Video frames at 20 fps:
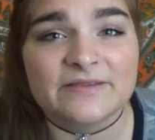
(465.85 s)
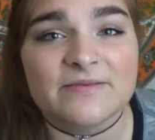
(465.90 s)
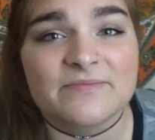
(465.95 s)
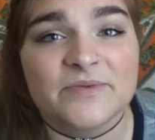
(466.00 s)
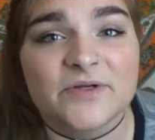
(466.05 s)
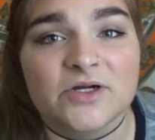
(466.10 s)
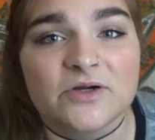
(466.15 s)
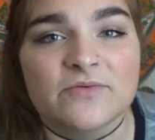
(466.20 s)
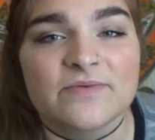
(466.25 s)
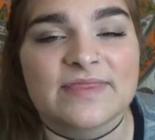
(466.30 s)
the
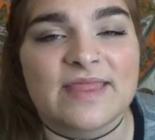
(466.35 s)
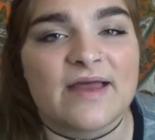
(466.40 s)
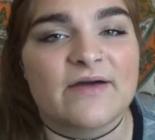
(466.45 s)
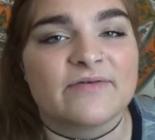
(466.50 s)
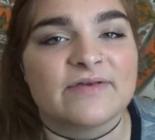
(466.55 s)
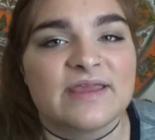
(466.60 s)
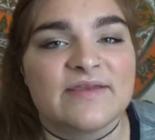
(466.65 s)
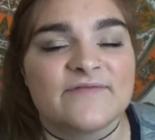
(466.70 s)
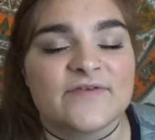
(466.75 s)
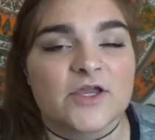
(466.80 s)
book
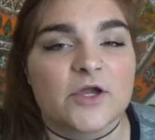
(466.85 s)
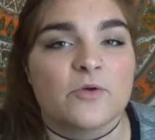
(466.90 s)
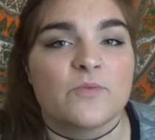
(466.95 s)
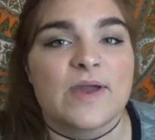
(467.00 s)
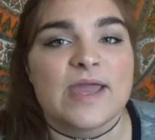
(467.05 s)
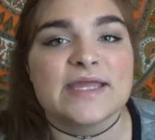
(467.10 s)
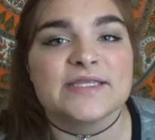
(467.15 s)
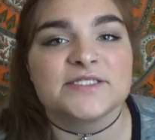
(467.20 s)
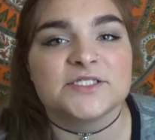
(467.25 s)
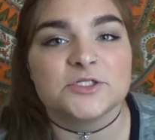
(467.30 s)
without giving
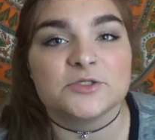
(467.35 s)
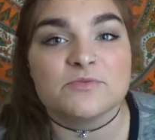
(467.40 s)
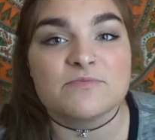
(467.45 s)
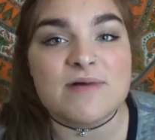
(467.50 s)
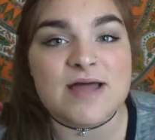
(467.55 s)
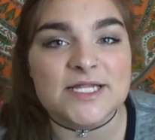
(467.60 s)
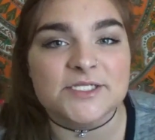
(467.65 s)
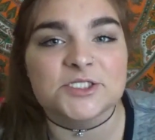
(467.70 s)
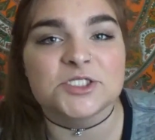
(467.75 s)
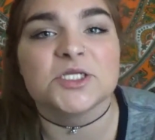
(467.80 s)
away too
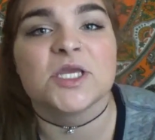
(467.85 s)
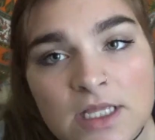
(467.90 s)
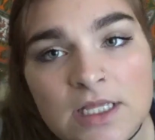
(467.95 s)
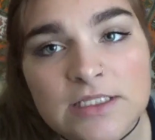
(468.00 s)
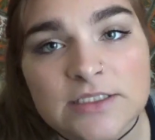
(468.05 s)
much.